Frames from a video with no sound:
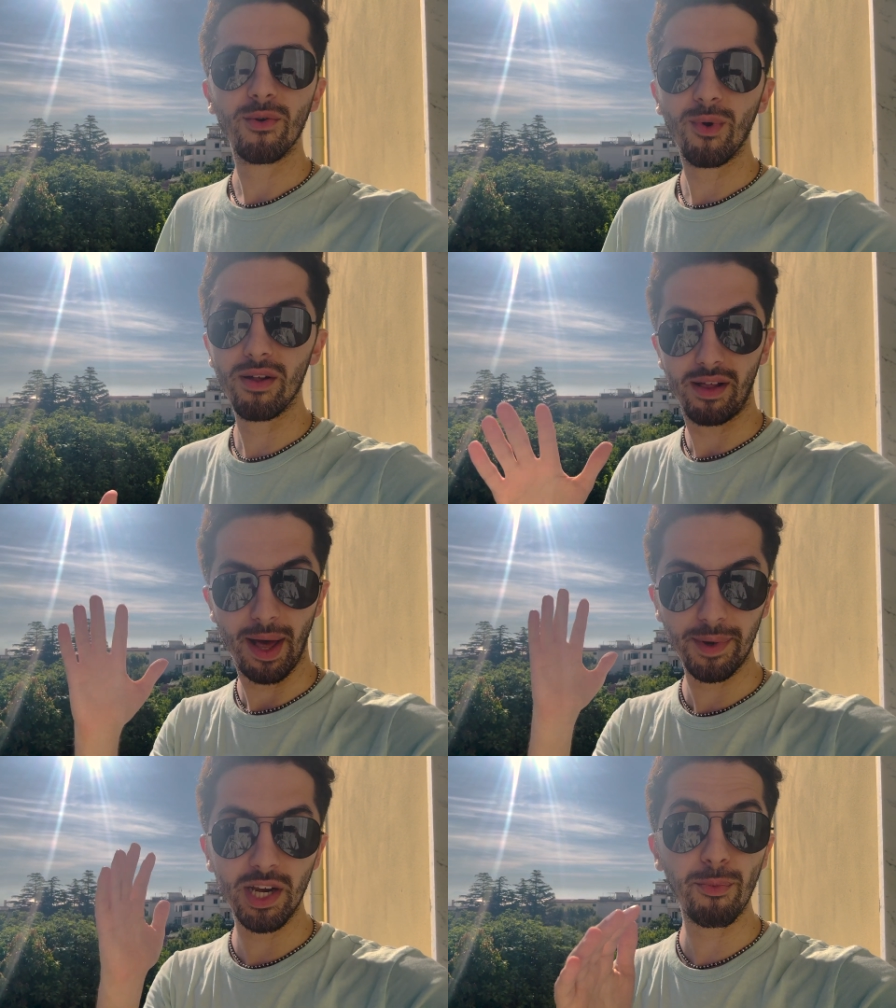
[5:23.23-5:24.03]
Well,
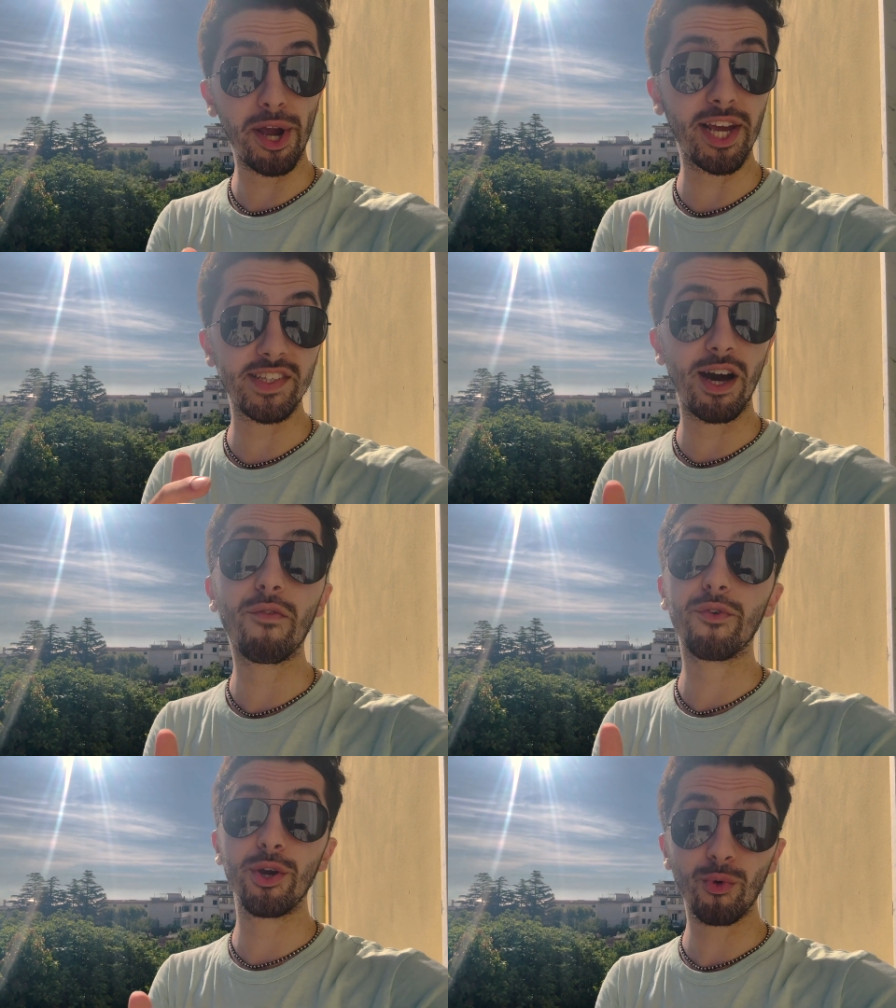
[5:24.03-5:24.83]
I'm gonna break it
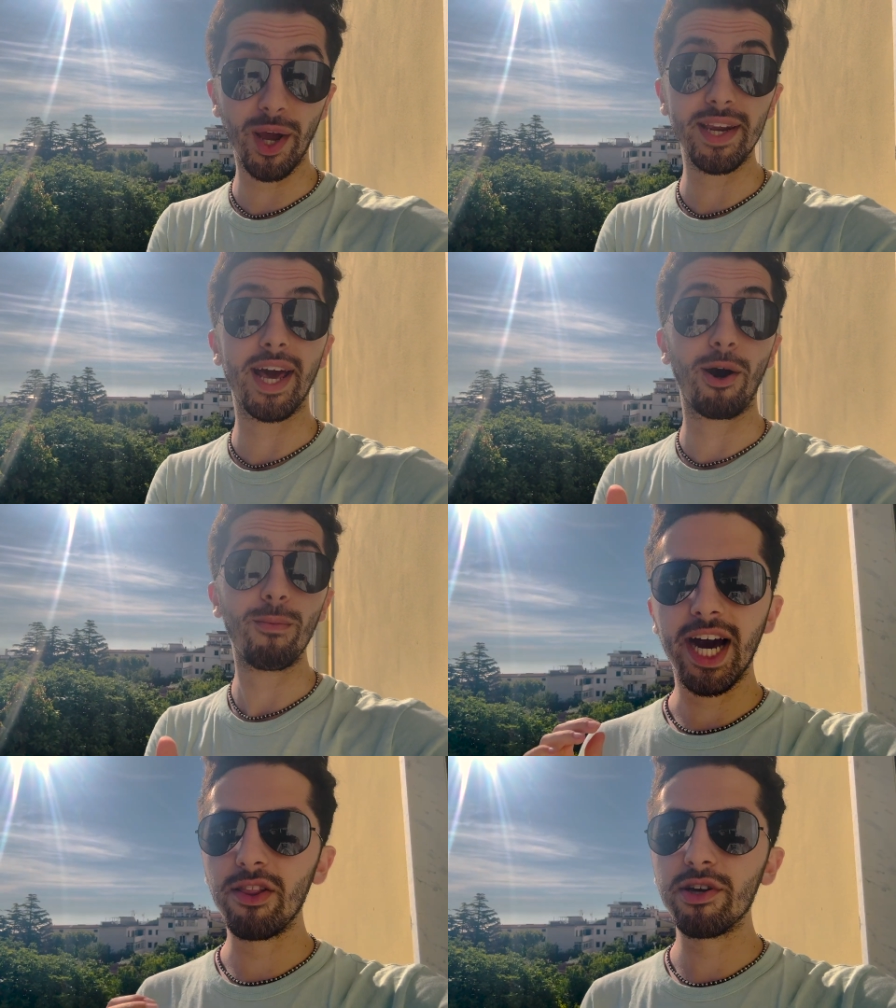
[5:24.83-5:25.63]
down for you right now.
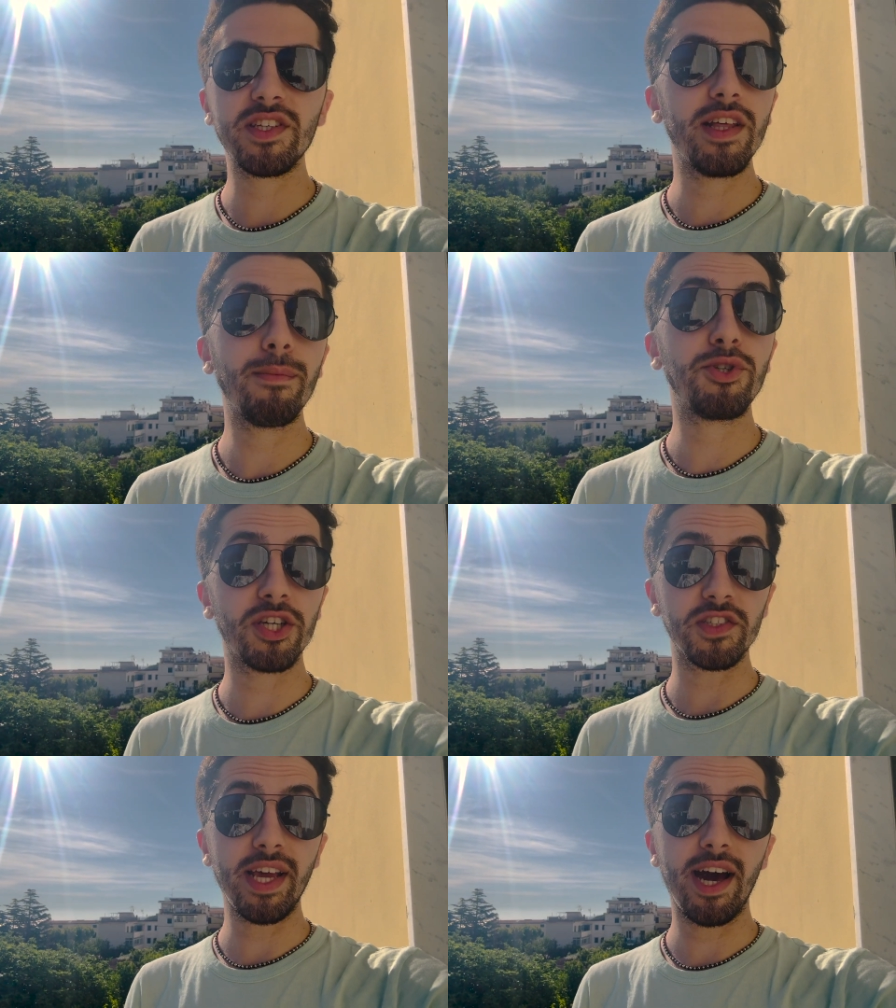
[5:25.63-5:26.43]
I looked it up
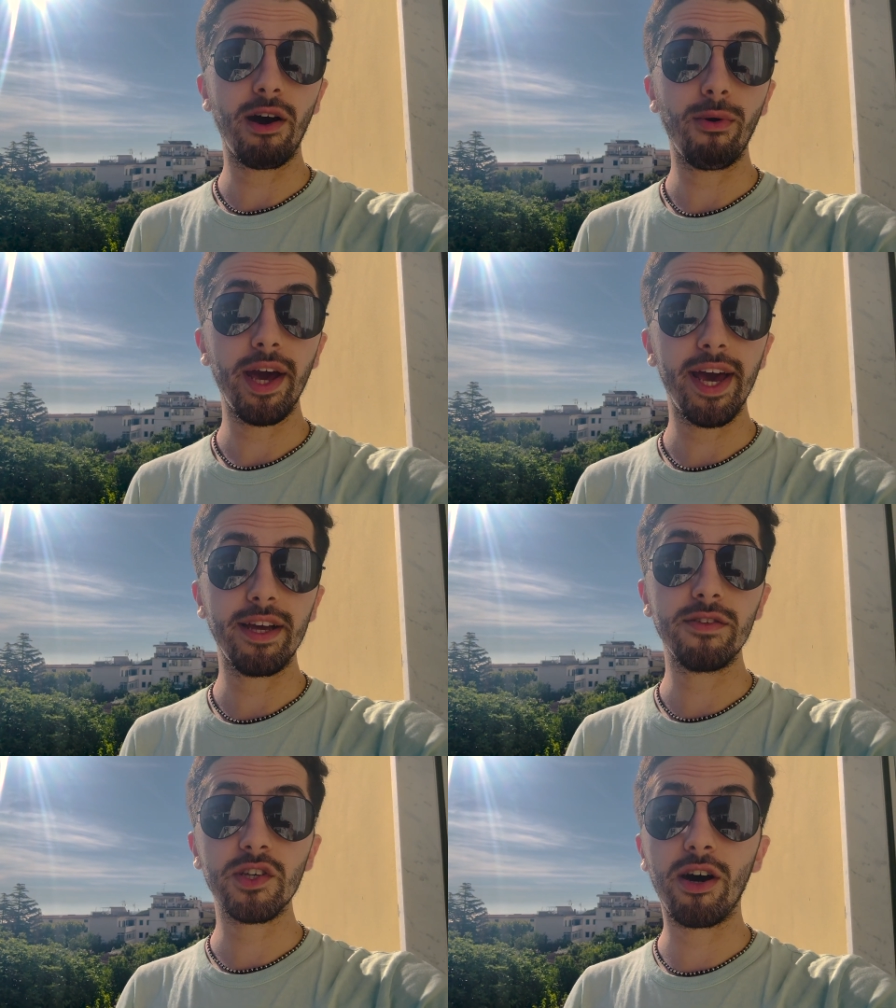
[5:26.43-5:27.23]
just now,
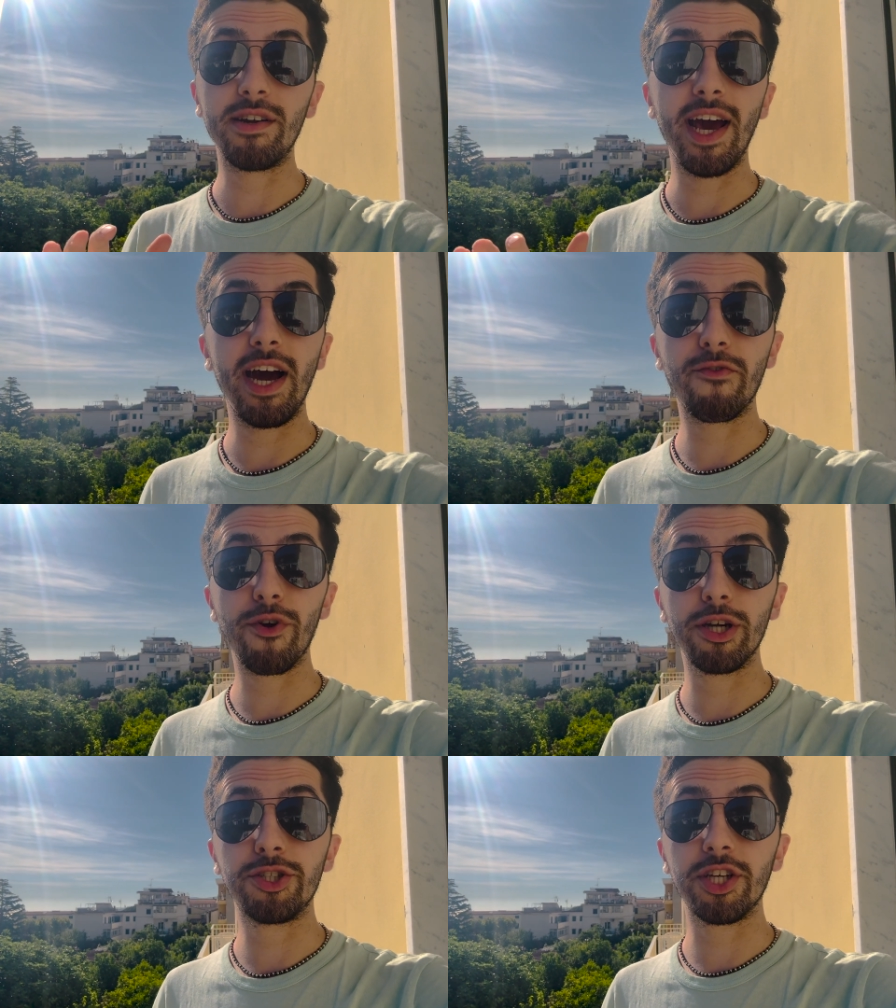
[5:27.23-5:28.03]
and on
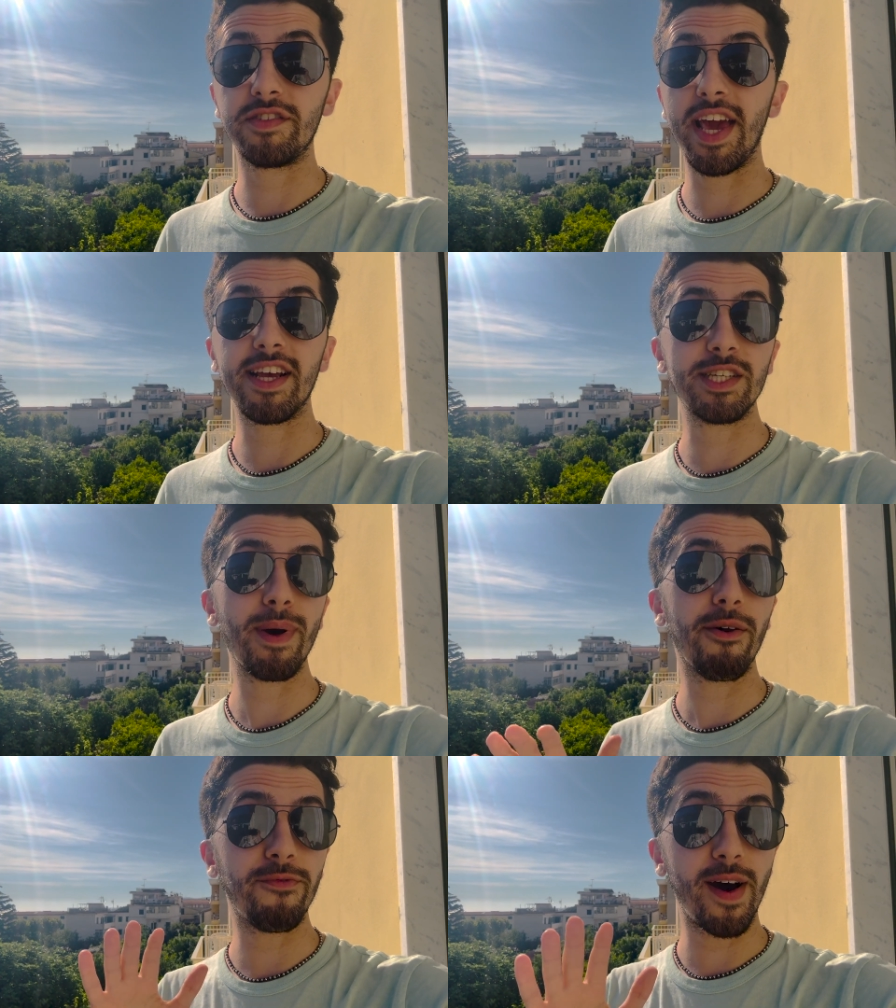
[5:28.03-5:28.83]
average, it takes
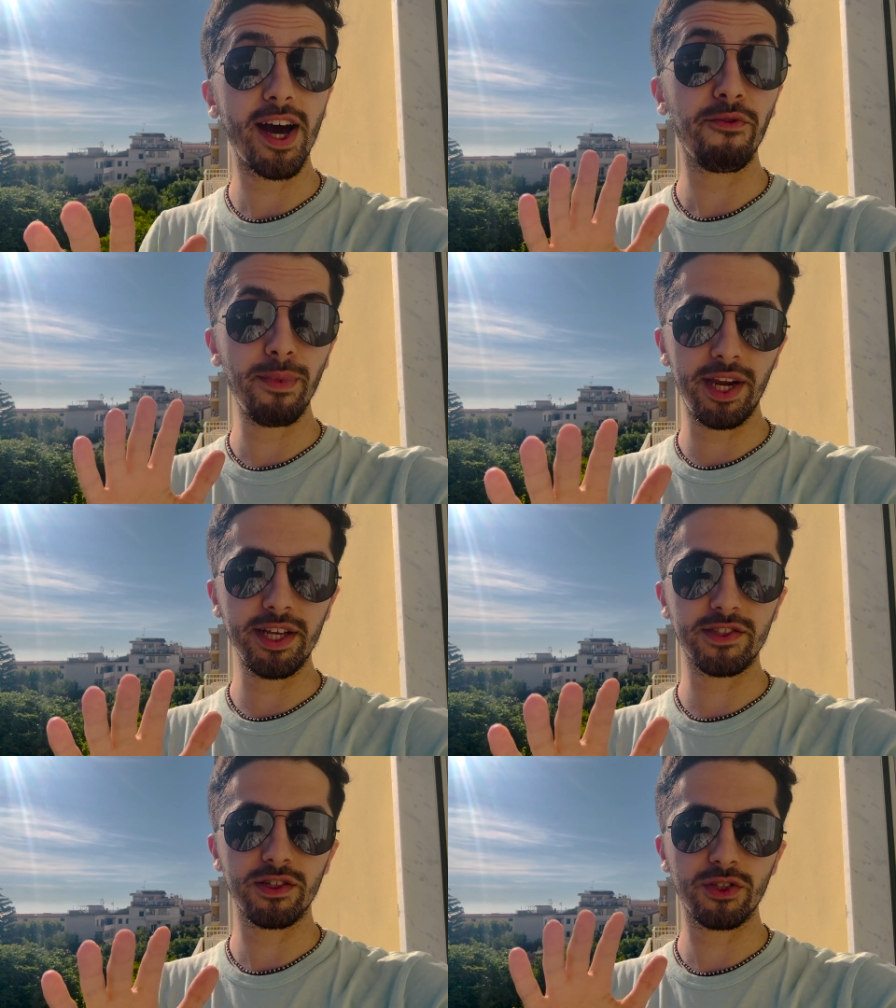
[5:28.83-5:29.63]
about five
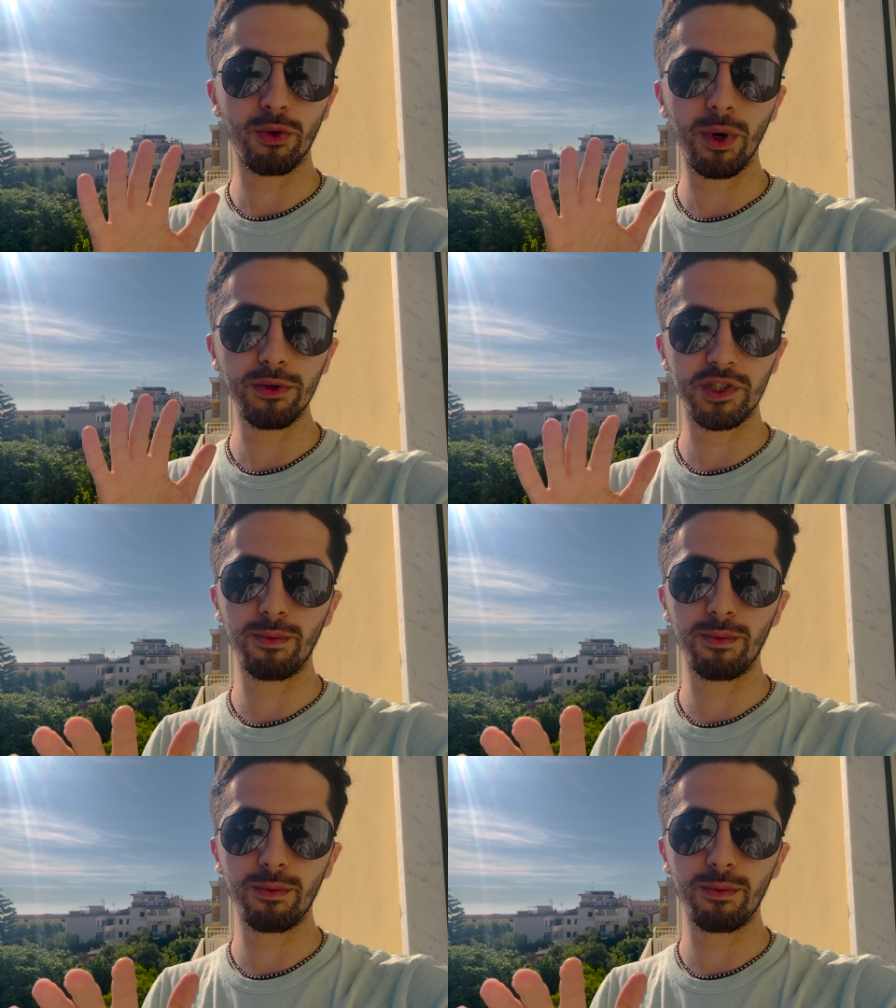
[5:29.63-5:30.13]
minutes to roast a